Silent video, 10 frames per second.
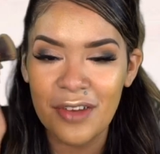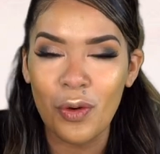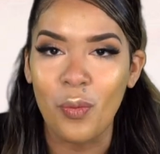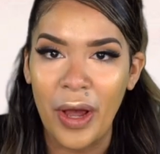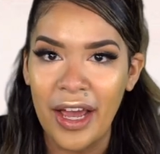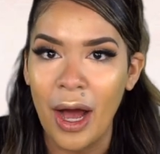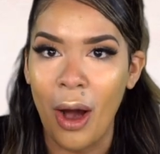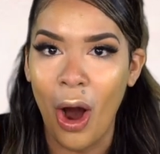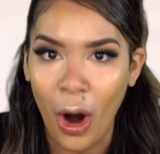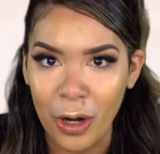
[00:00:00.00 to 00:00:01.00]
even wait
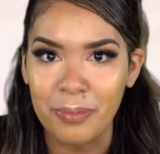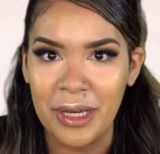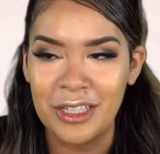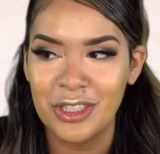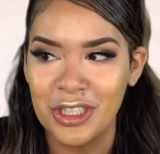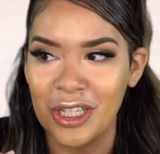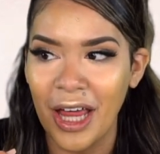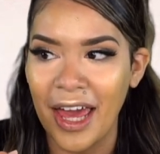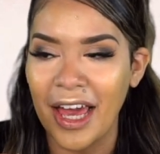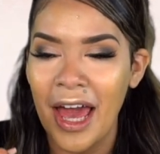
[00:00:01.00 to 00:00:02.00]
a heartbeat. She
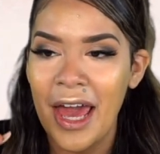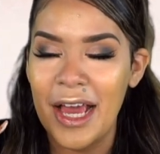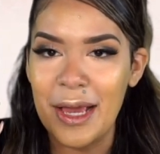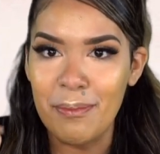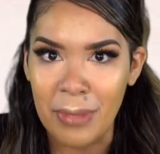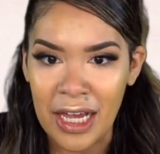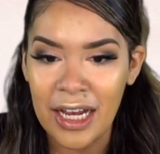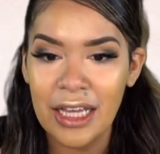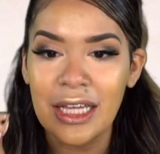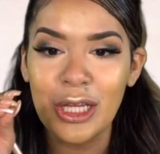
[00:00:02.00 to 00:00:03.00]
like
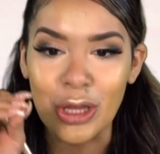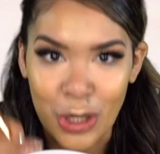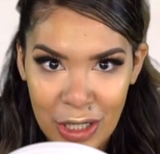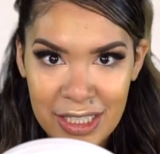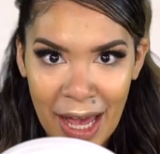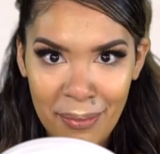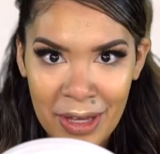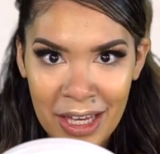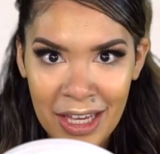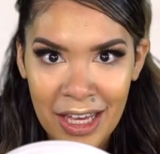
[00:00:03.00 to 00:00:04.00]
immediately looks at
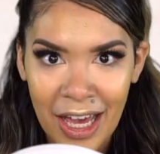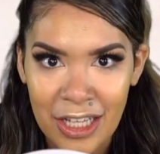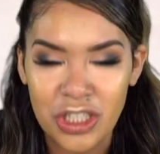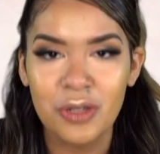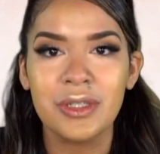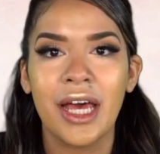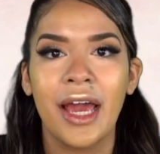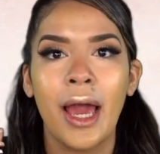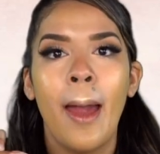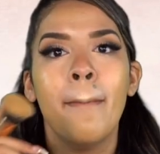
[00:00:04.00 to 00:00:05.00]
me and she was
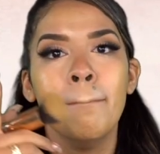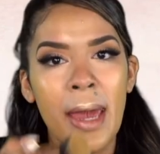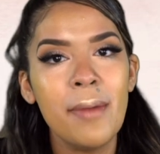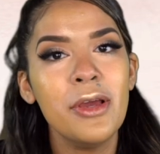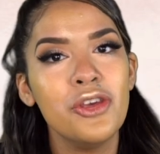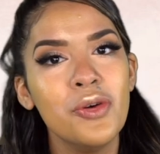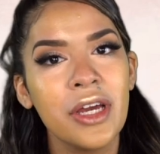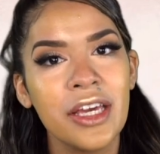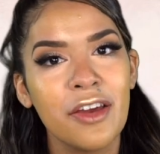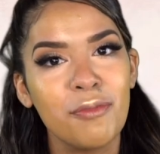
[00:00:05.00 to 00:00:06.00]
like, maybe you
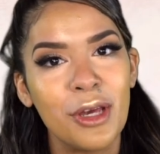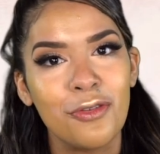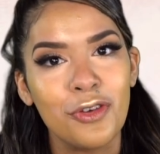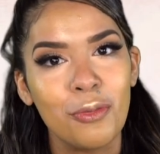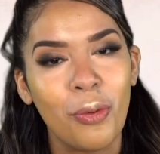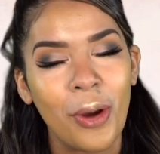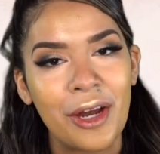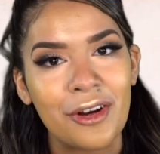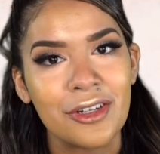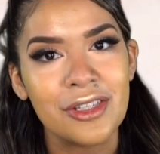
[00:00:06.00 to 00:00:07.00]
can give me a few
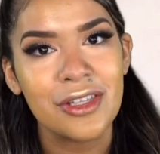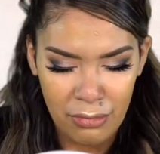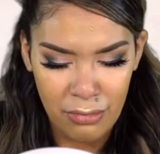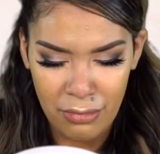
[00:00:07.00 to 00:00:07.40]
pointers.